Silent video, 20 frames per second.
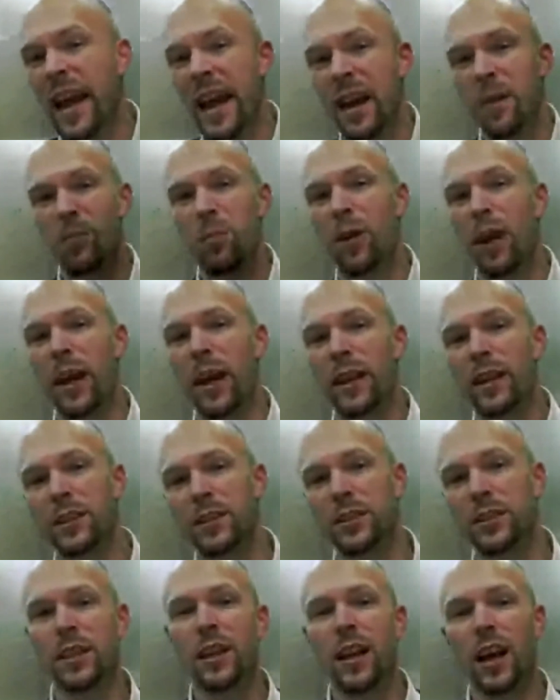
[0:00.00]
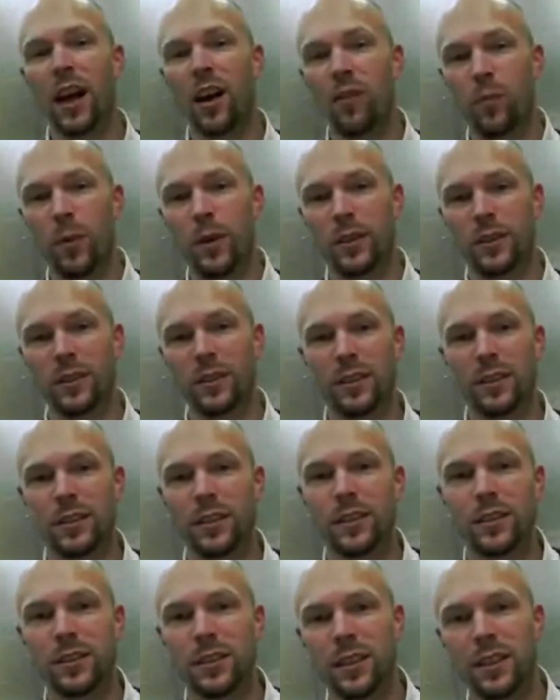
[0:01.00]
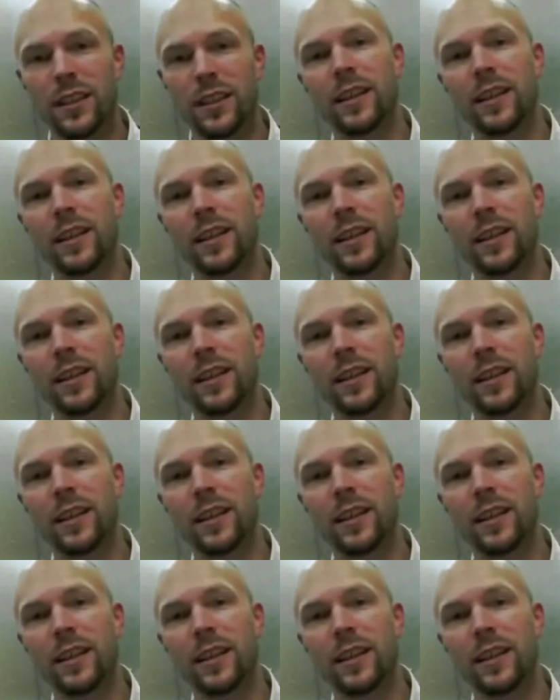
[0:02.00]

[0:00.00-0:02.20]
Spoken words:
and brightest of businesses.